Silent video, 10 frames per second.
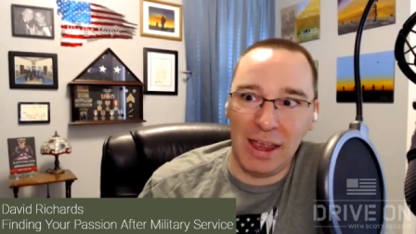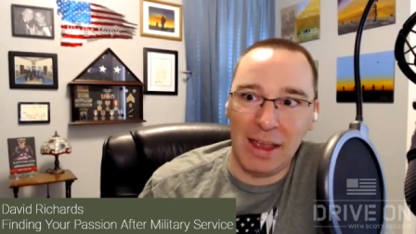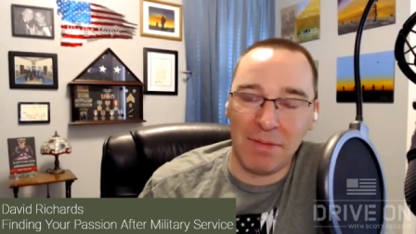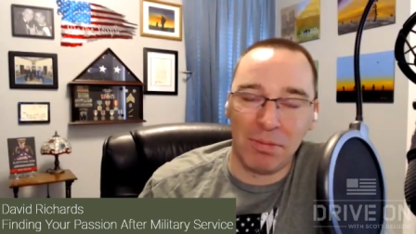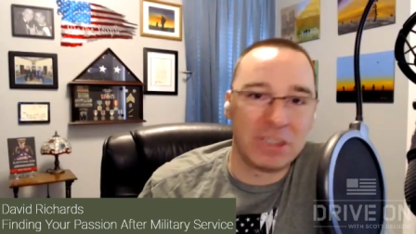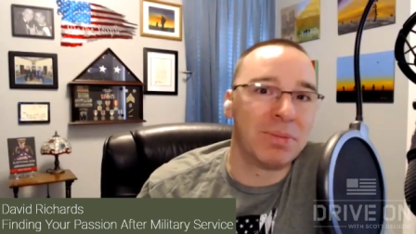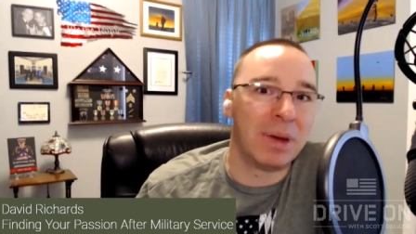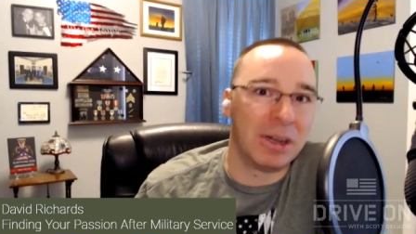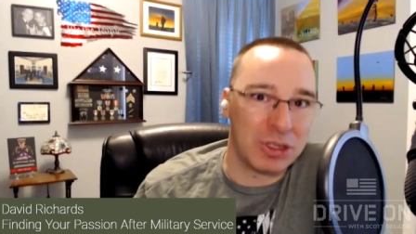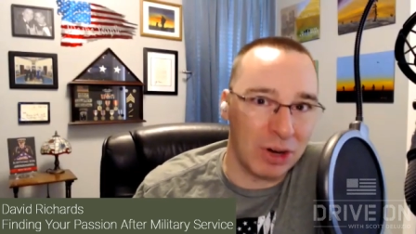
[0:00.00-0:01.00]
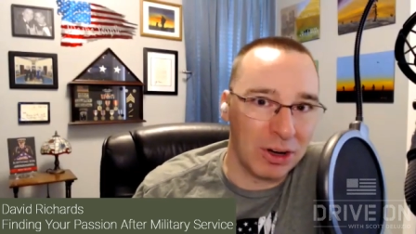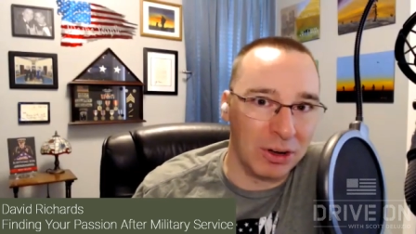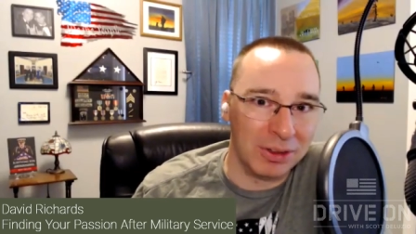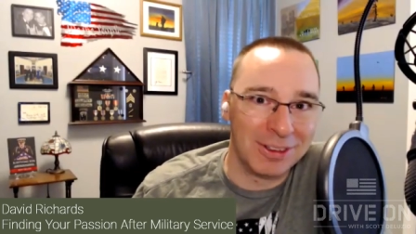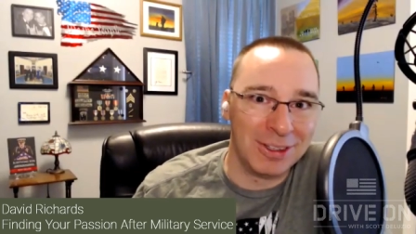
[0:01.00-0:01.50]
it must have been a
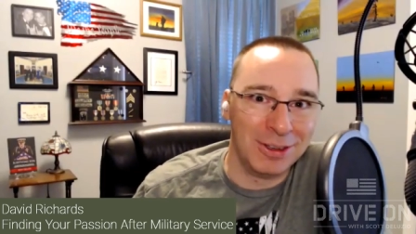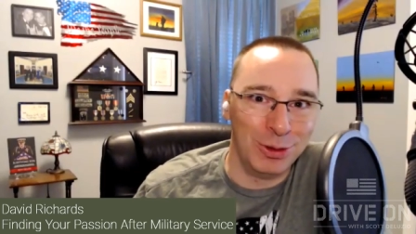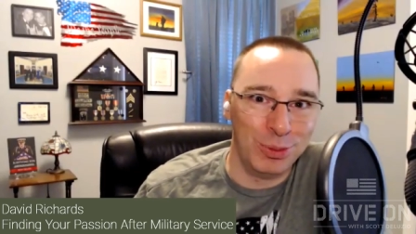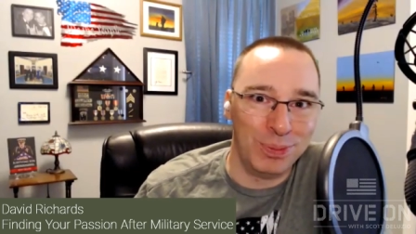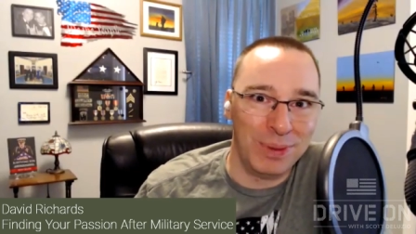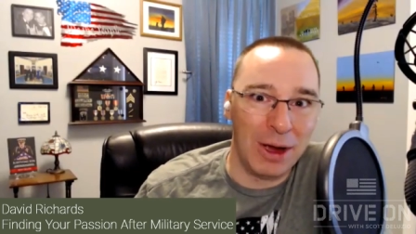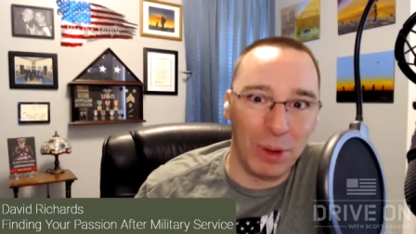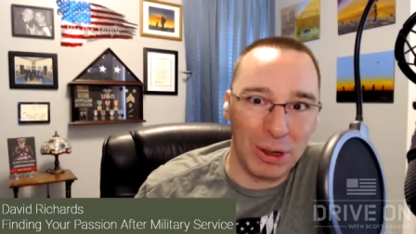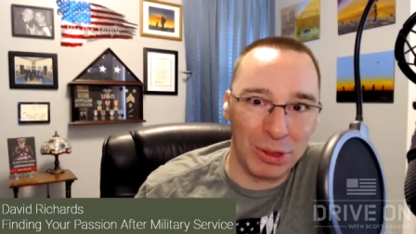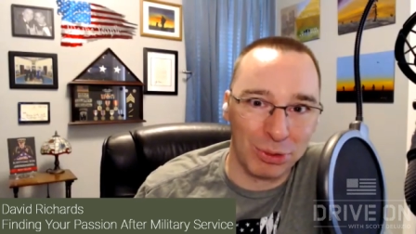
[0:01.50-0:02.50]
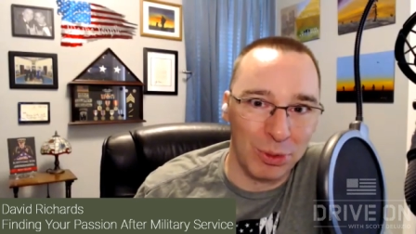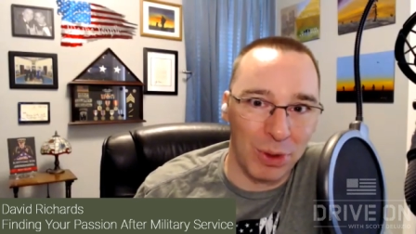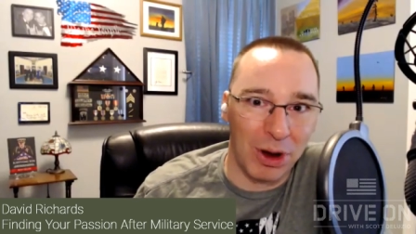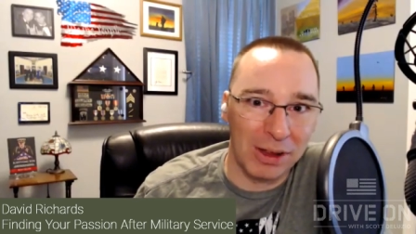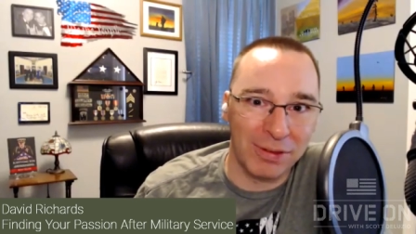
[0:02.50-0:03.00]
struggle to be going through
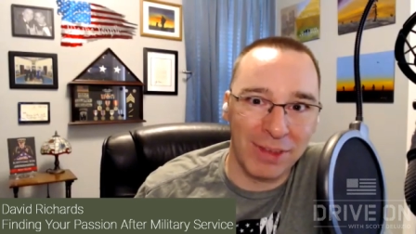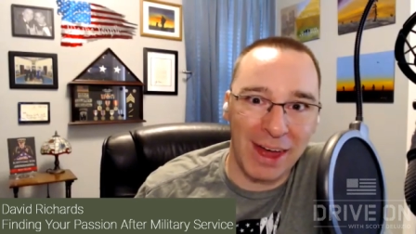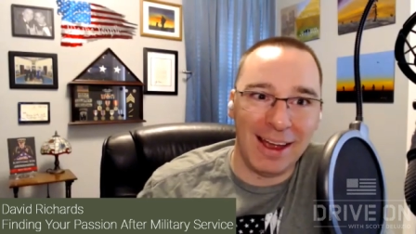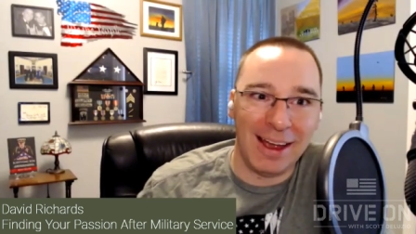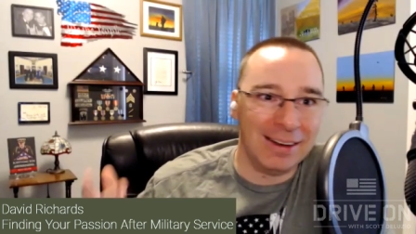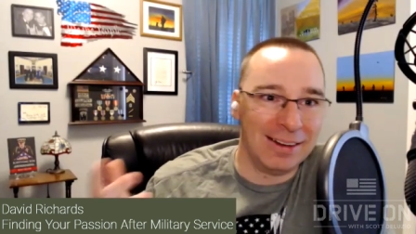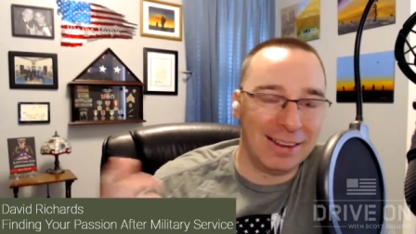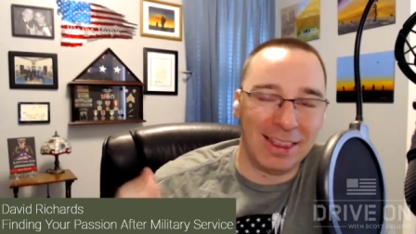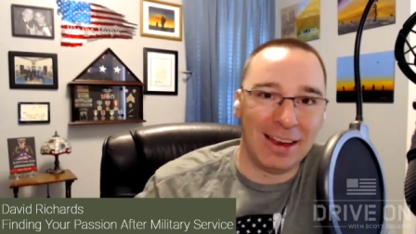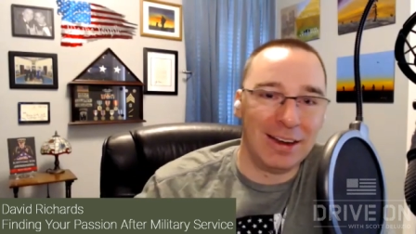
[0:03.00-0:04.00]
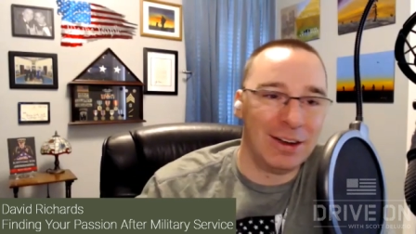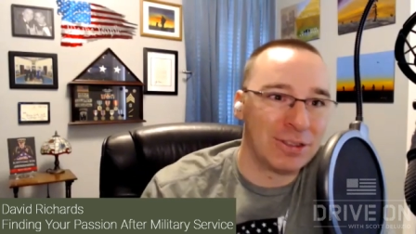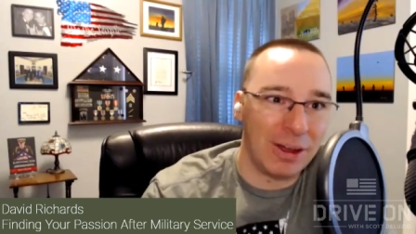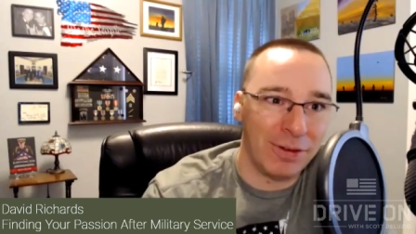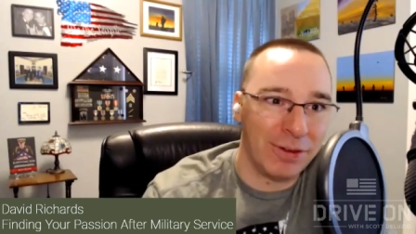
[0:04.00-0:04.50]
all of that and thinking to
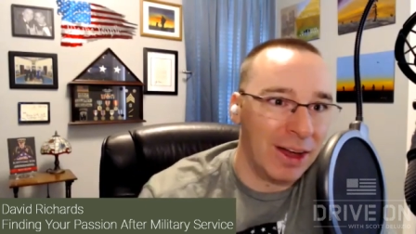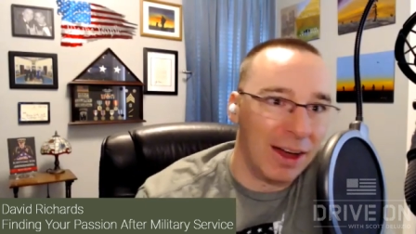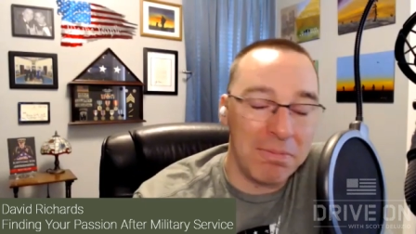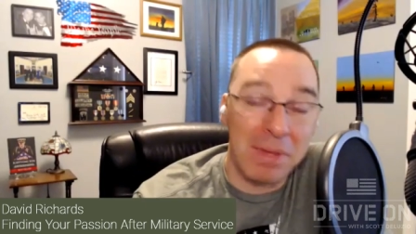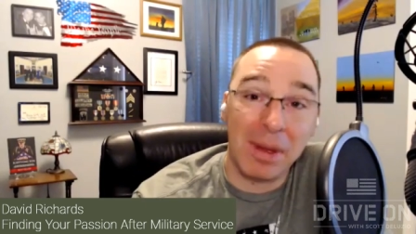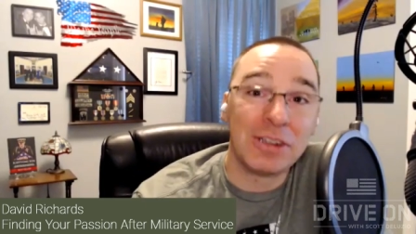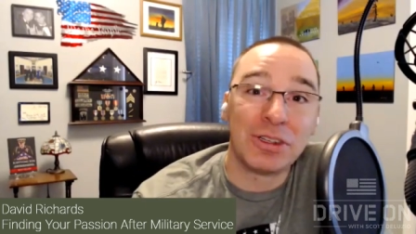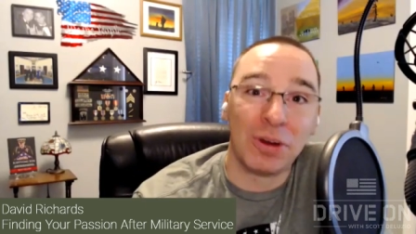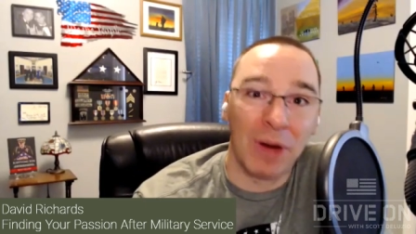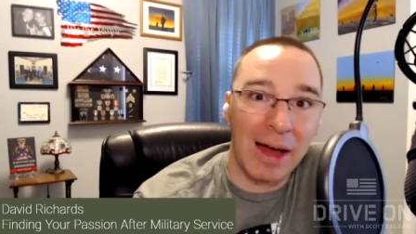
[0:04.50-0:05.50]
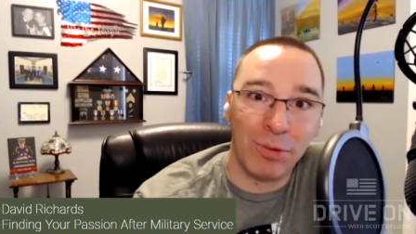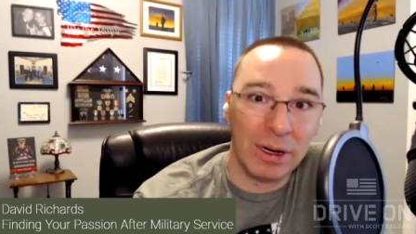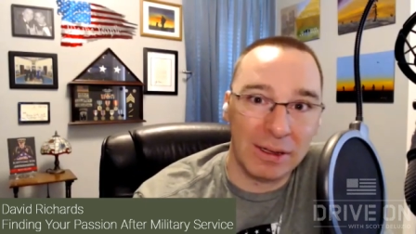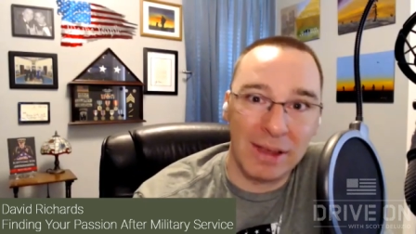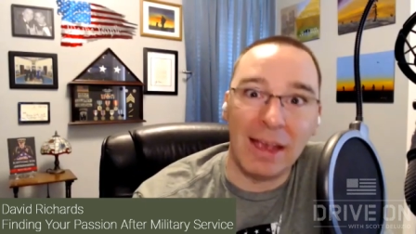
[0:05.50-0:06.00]
yourself, maybe I just don't have
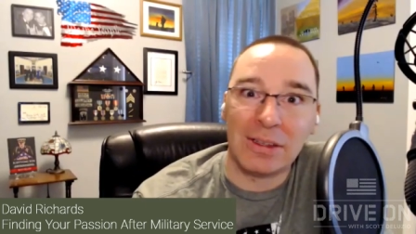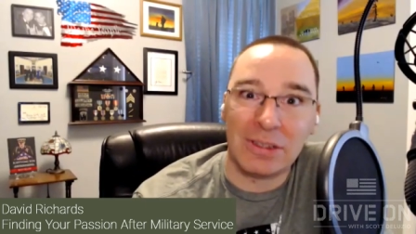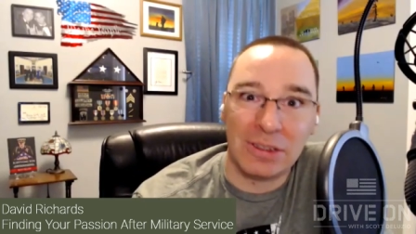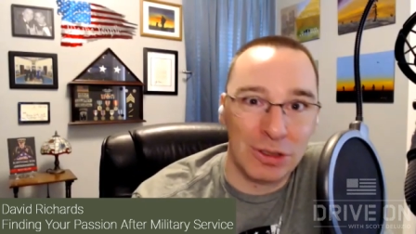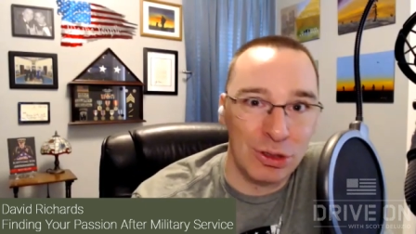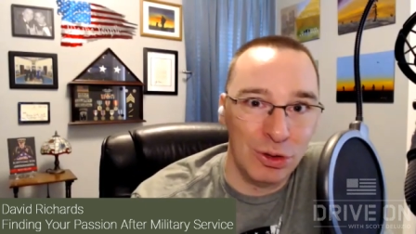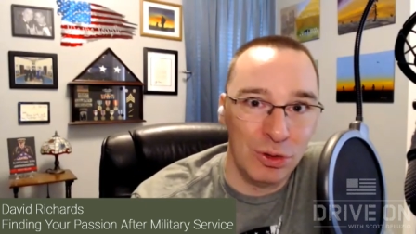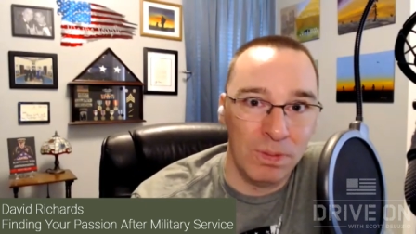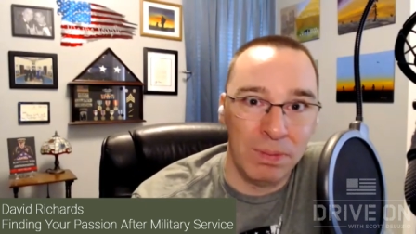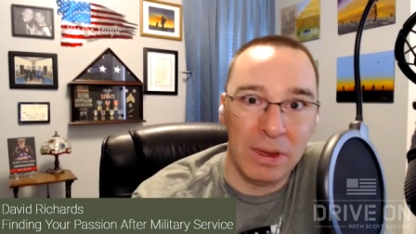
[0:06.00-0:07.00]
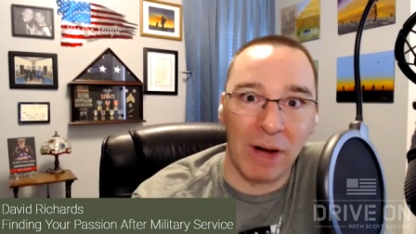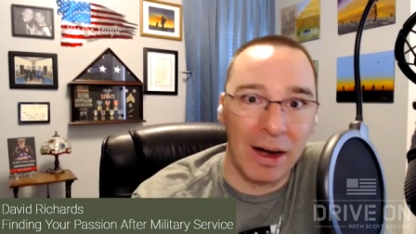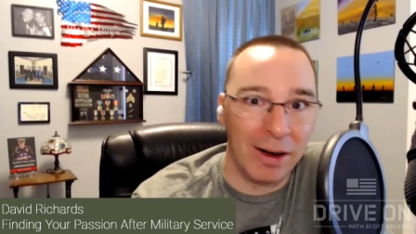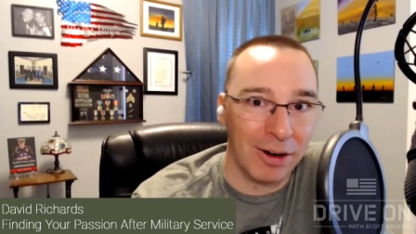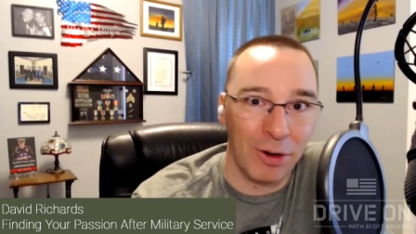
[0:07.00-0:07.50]
what it takes to be a
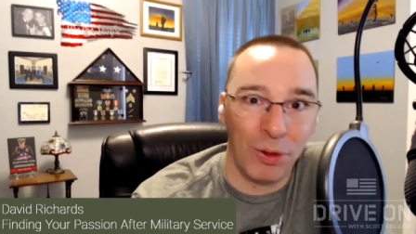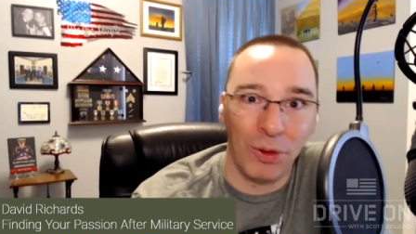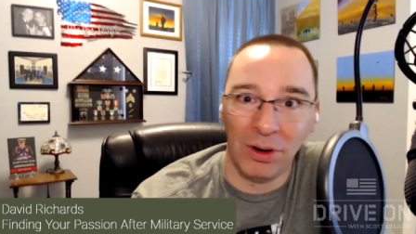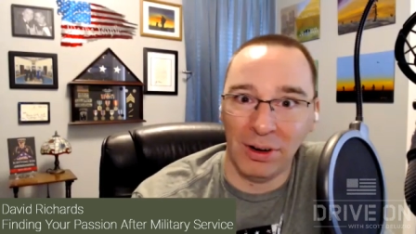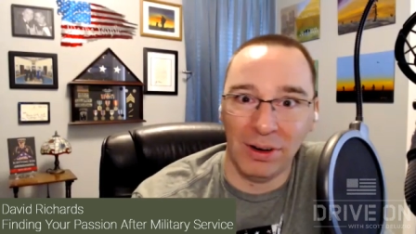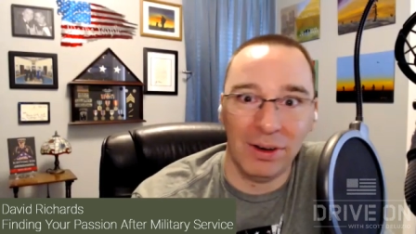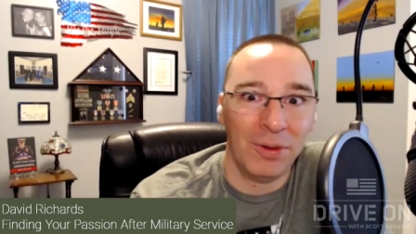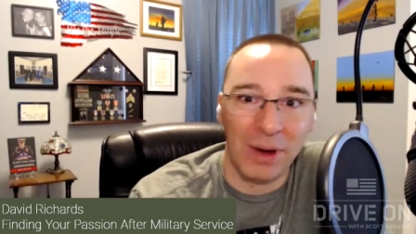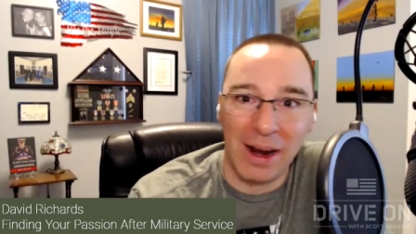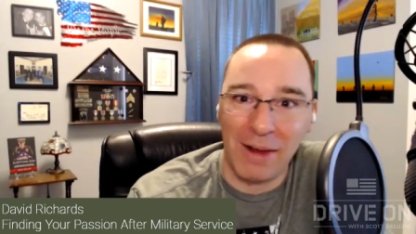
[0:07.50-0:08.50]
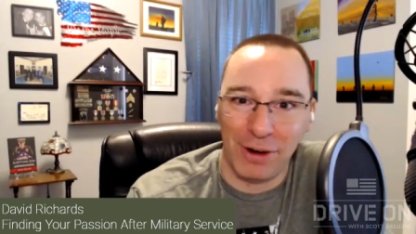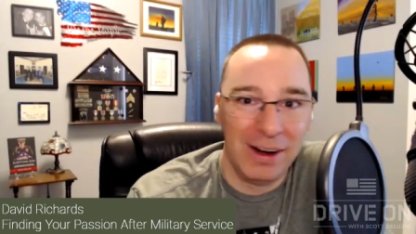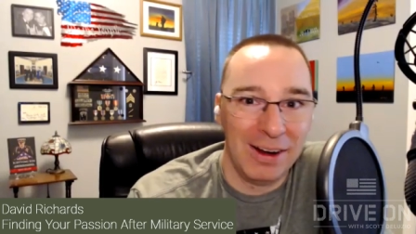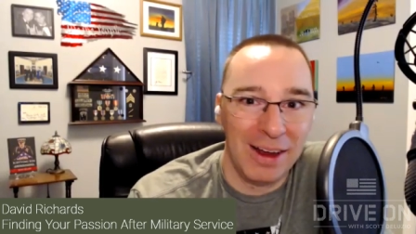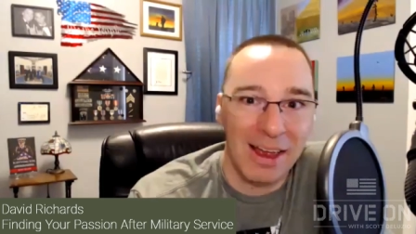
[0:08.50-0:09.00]
writer or whatever. And